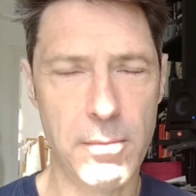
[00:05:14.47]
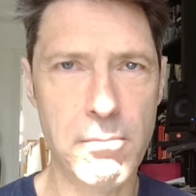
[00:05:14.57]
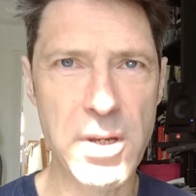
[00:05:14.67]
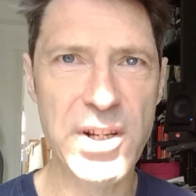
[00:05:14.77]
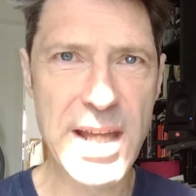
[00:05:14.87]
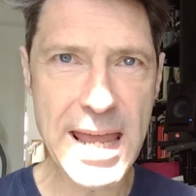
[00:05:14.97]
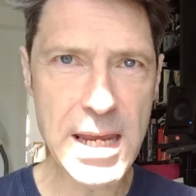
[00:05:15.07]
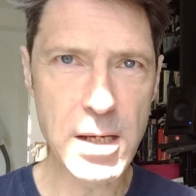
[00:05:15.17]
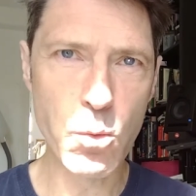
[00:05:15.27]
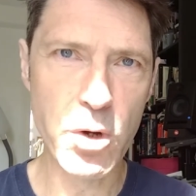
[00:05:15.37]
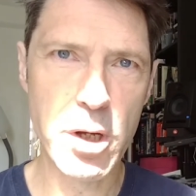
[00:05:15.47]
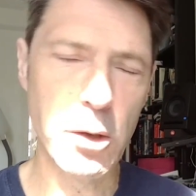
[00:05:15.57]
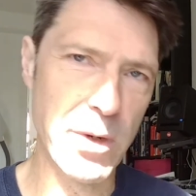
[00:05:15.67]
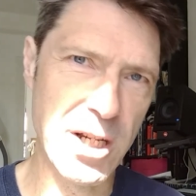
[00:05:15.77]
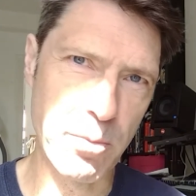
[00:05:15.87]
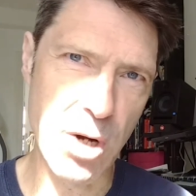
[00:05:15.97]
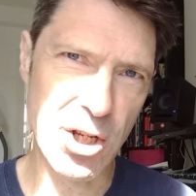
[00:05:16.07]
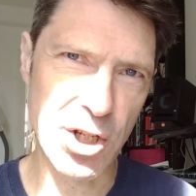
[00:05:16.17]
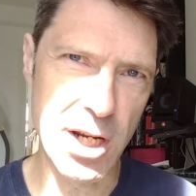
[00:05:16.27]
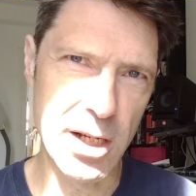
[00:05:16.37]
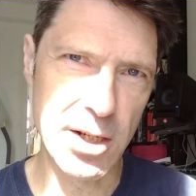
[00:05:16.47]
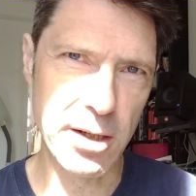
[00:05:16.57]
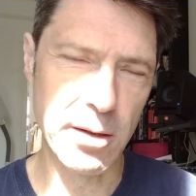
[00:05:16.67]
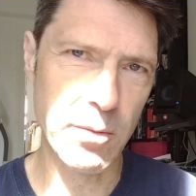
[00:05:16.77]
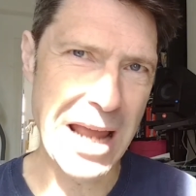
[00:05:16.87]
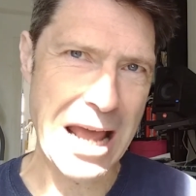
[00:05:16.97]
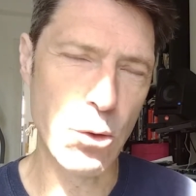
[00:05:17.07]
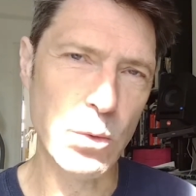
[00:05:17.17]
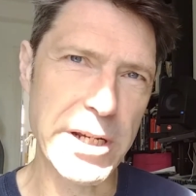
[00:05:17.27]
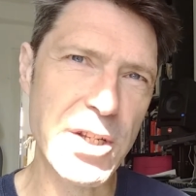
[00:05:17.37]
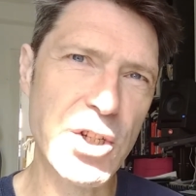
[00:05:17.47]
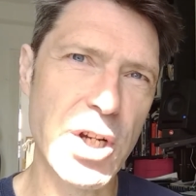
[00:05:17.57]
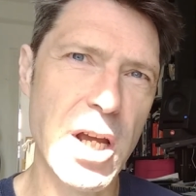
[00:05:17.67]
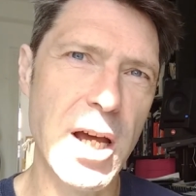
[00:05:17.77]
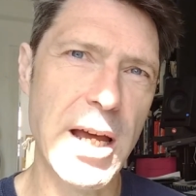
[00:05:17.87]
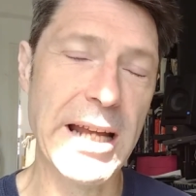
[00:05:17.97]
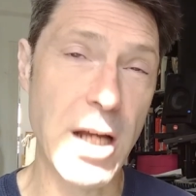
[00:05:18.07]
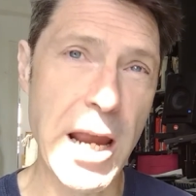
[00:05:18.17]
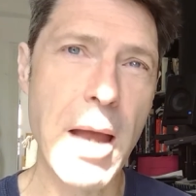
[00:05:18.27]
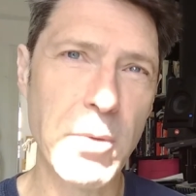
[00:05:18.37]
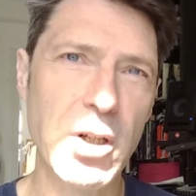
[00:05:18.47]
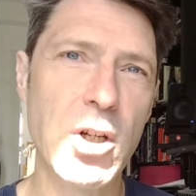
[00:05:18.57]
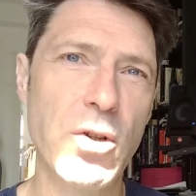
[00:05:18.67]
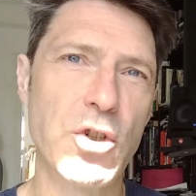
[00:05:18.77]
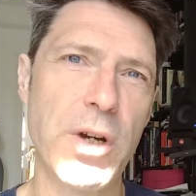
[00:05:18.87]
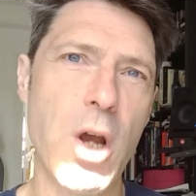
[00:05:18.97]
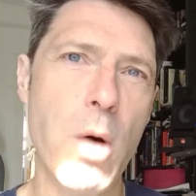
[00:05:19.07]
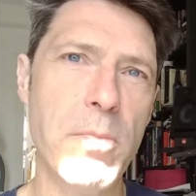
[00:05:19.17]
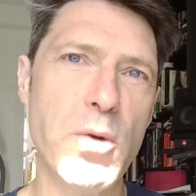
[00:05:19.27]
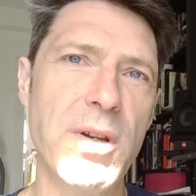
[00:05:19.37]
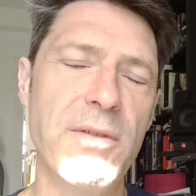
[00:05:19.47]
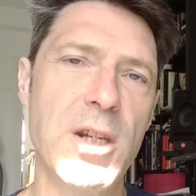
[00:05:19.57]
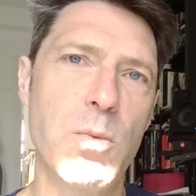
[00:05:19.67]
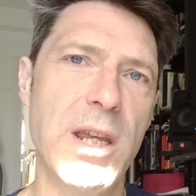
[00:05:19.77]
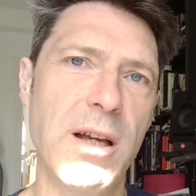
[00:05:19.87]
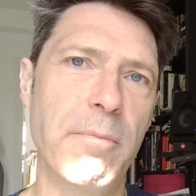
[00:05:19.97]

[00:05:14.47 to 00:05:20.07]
mundane work with spreadsheets and outreach, and I am going to concentrate on music this week.